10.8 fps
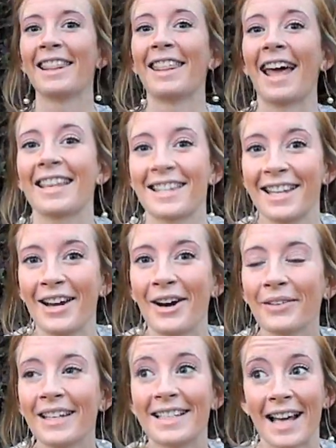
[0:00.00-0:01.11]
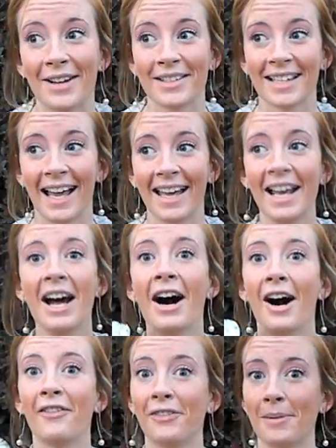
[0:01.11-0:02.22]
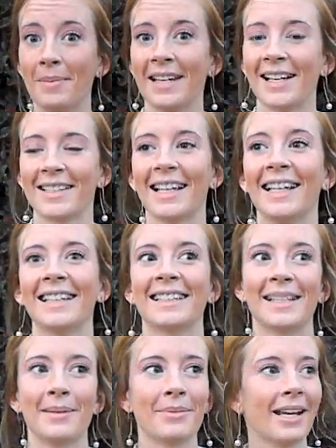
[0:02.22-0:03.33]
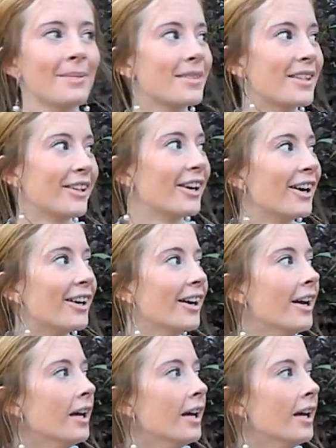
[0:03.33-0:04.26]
That's the only downside of filming outside, is sometimes there are